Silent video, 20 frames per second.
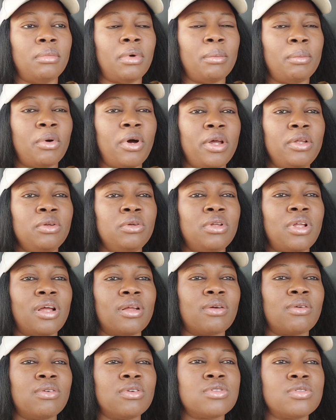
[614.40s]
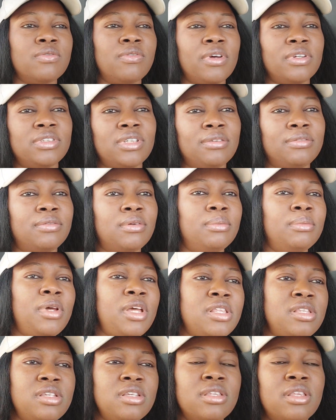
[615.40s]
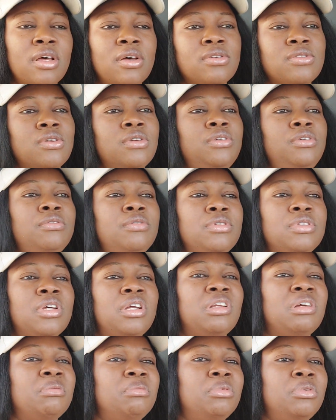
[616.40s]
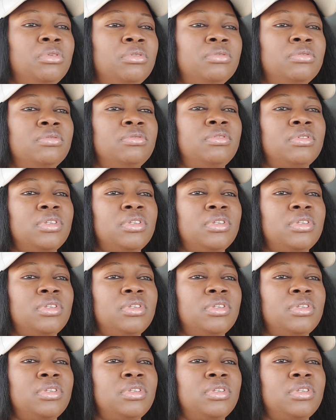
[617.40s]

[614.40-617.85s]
But I know that crossovers are from 18,000 euros and above.